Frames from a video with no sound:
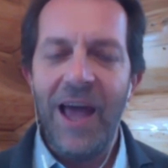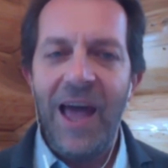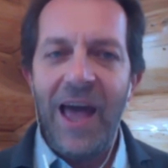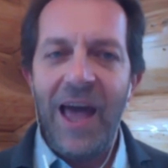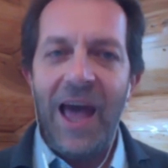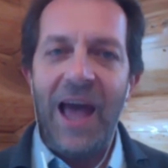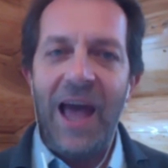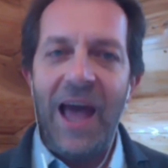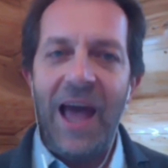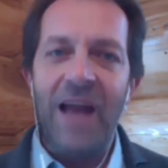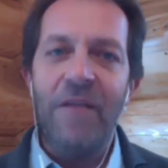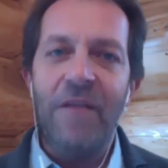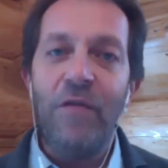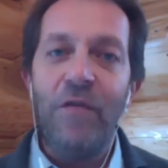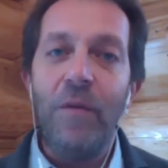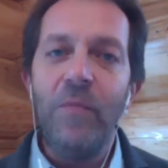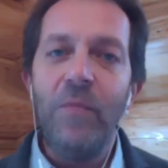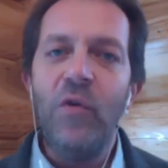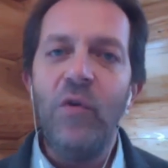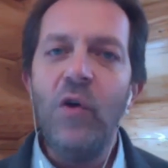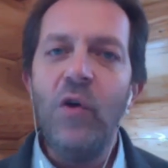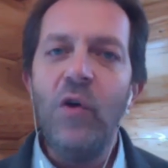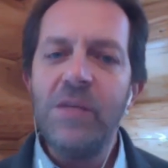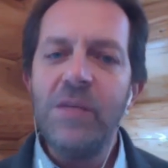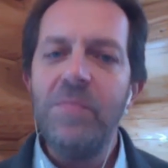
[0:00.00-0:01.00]
and from
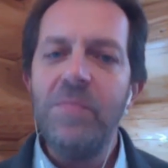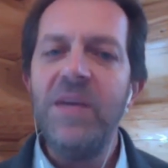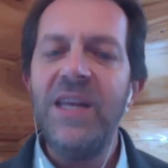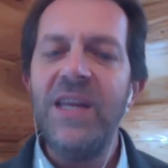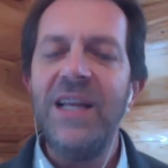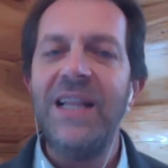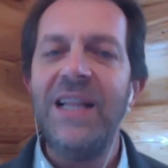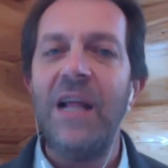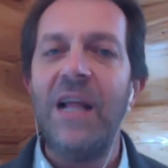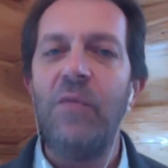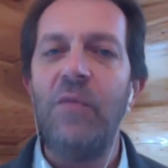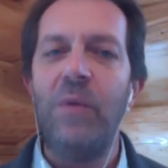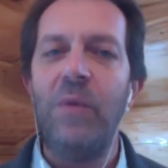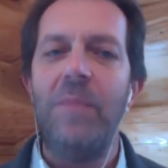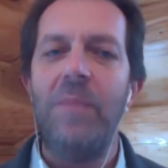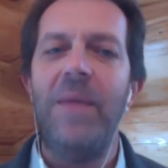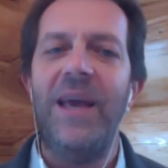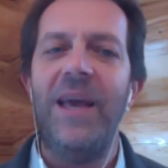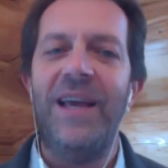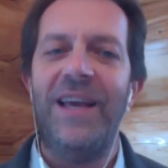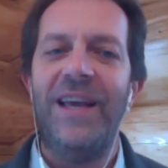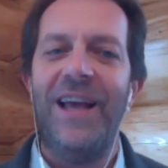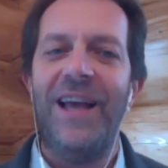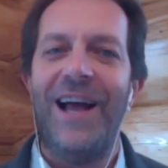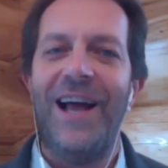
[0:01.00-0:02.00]
those meaning that we
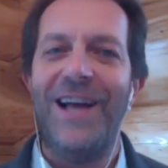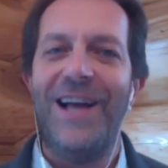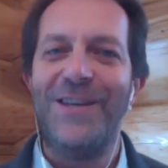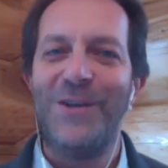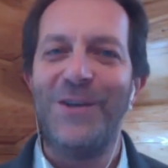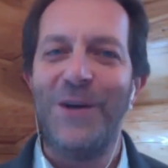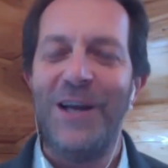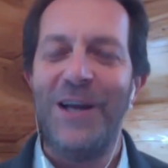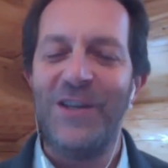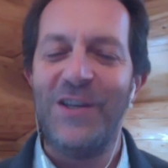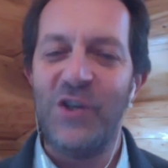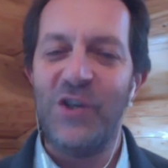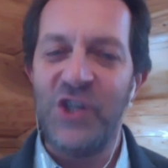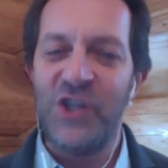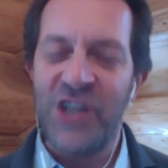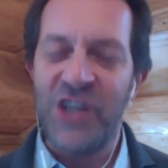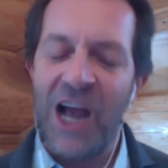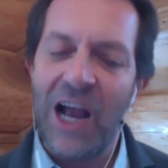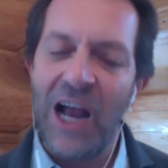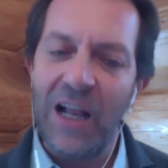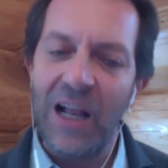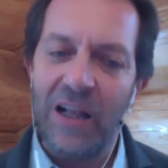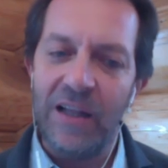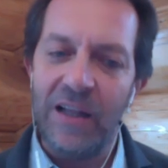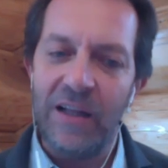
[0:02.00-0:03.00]
make as a, as a
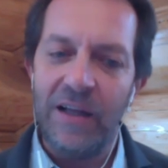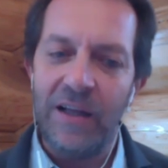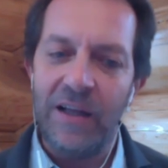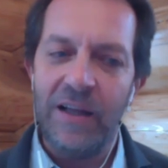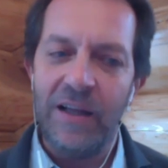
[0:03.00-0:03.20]
child